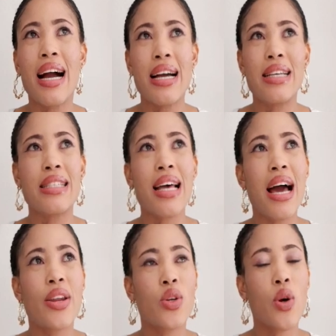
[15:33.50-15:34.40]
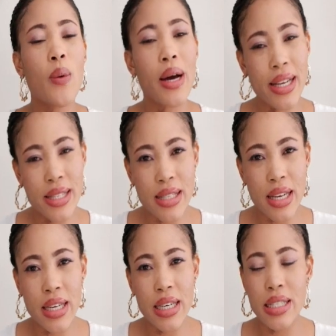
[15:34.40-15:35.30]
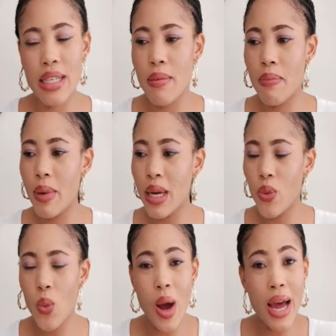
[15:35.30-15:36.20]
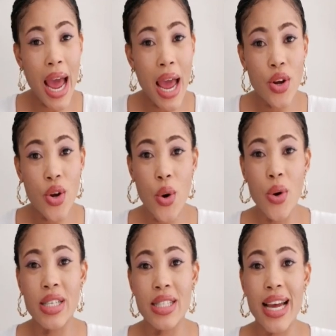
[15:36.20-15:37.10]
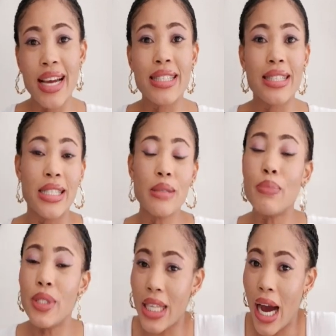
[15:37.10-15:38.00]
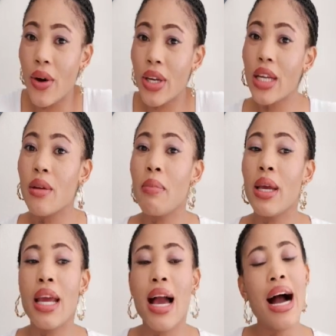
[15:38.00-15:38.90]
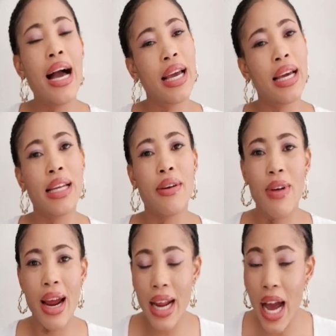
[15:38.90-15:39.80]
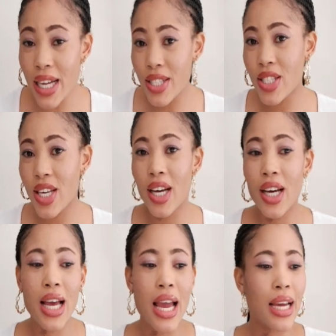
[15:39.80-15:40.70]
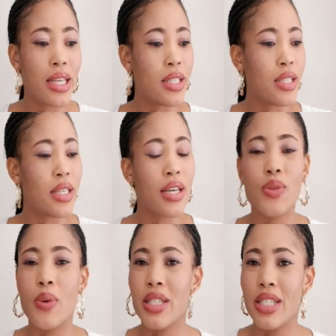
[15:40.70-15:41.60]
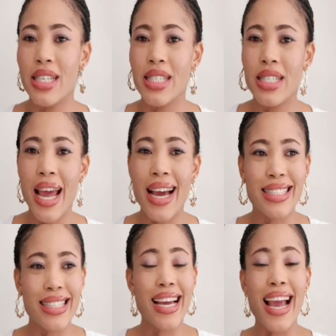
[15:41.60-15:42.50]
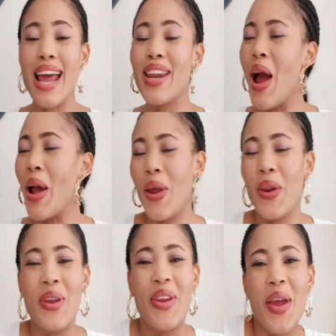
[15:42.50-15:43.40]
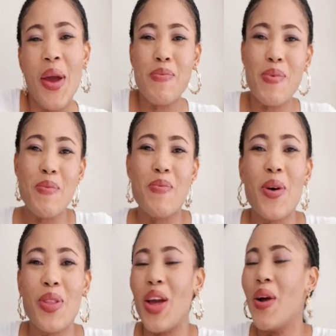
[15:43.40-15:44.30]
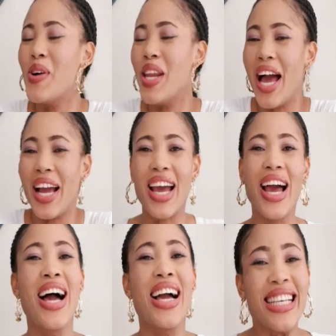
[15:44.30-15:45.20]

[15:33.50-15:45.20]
Guys, I don't know what I said. But what I know is that deep down in me, I had a right answer, and it was just hectic. And I can hear people, they were like,